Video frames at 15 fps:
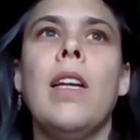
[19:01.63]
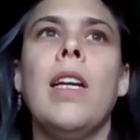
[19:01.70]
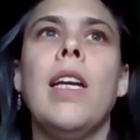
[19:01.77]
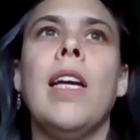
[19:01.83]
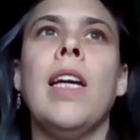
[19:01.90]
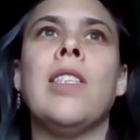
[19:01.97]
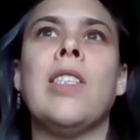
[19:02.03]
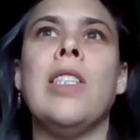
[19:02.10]

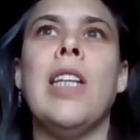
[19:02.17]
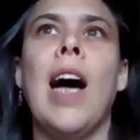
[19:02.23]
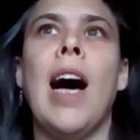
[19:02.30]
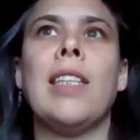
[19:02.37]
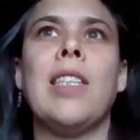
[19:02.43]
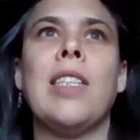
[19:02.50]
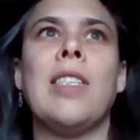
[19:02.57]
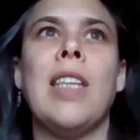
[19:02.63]
it's not
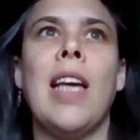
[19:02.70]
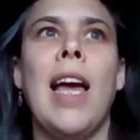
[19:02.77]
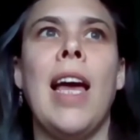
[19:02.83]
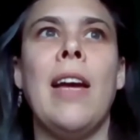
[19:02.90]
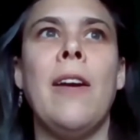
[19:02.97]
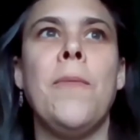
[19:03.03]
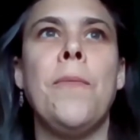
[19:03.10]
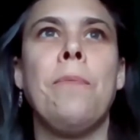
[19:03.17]
to
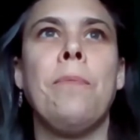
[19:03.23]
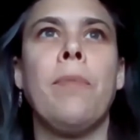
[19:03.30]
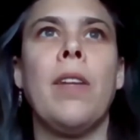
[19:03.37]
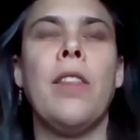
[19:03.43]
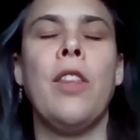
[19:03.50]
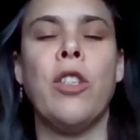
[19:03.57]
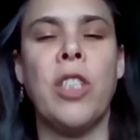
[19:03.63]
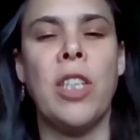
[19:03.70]
say
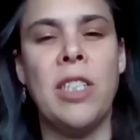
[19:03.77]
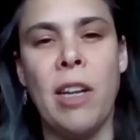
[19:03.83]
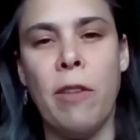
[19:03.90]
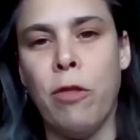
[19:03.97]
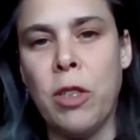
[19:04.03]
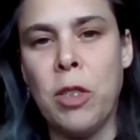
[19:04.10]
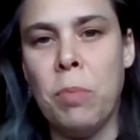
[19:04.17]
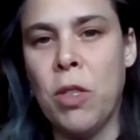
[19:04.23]
there's a
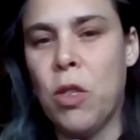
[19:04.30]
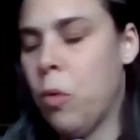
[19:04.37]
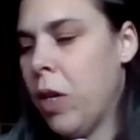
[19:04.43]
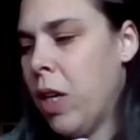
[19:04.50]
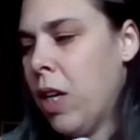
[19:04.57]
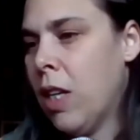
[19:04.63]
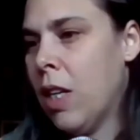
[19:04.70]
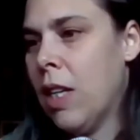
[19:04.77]
difference
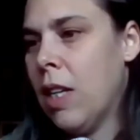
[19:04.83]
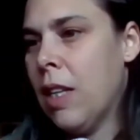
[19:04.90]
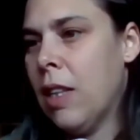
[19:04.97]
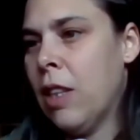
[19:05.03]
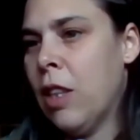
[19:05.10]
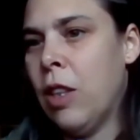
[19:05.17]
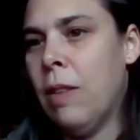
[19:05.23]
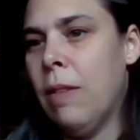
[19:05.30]
between
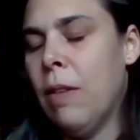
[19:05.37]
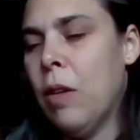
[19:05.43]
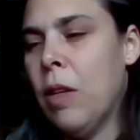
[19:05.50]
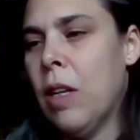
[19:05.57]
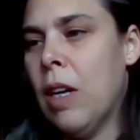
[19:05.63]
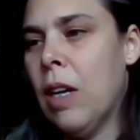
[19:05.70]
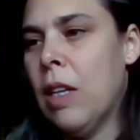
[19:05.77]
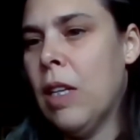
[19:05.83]

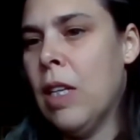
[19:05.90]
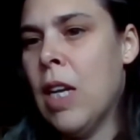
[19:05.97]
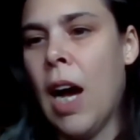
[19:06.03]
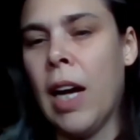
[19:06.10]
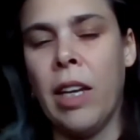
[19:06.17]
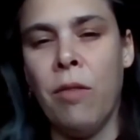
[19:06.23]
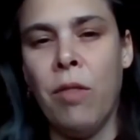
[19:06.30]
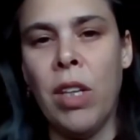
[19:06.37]
not
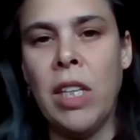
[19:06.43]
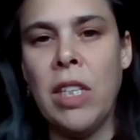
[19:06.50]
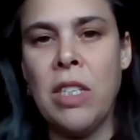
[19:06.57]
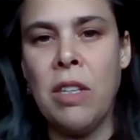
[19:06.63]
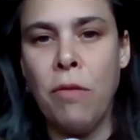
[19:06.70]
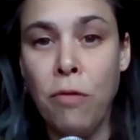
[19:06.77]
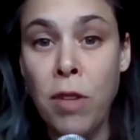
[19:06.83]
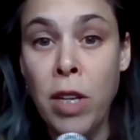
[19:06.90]
giving into
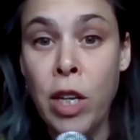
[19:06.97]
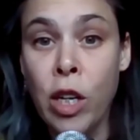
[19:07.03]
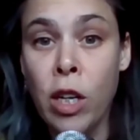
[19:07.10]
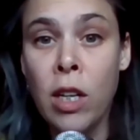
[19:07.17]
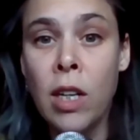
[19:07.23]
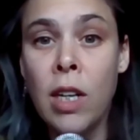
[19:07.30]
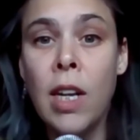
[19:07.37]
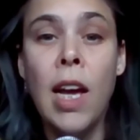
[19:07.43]

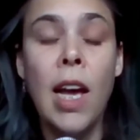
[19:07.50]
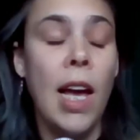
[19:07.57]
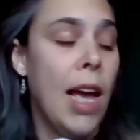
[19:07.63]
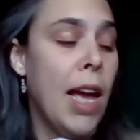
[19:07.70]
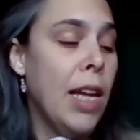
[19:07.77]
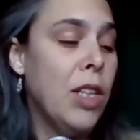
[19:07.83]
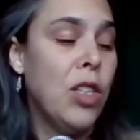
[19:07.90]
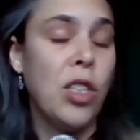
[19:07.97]
fear
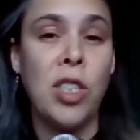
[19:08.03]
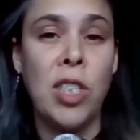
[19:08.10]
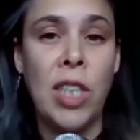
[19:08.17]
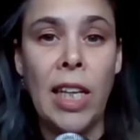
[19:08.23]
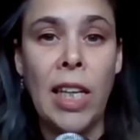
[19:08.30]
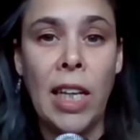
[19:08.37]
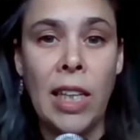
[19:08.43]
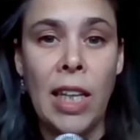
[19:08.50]
and just
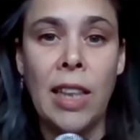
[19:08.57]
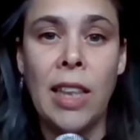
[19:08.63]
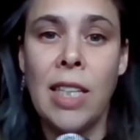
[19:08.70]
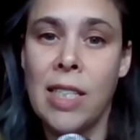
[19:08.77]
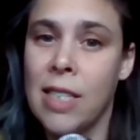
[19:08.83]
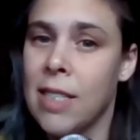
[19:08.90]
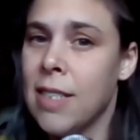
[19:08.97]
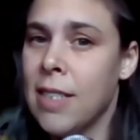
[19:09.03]
thinking that this
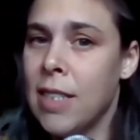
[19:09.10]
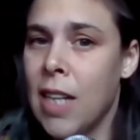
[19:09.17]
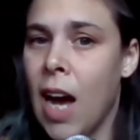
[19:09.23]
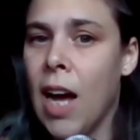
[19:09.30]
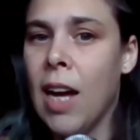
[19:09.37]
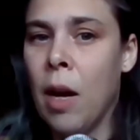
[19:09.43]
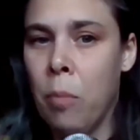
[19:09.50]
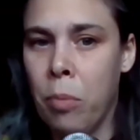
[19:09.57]
is not
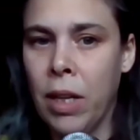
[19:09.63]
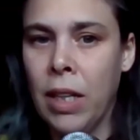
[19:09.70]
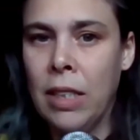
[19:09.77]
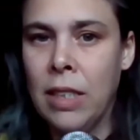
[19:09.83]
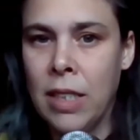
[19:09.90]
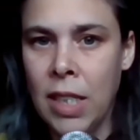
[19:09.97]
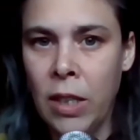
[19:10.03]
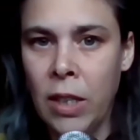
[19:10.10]
a big
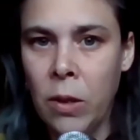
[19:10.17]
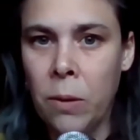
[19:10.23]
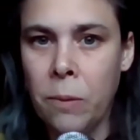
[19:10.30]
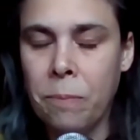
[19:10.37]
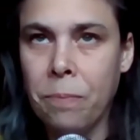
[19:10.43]
deal.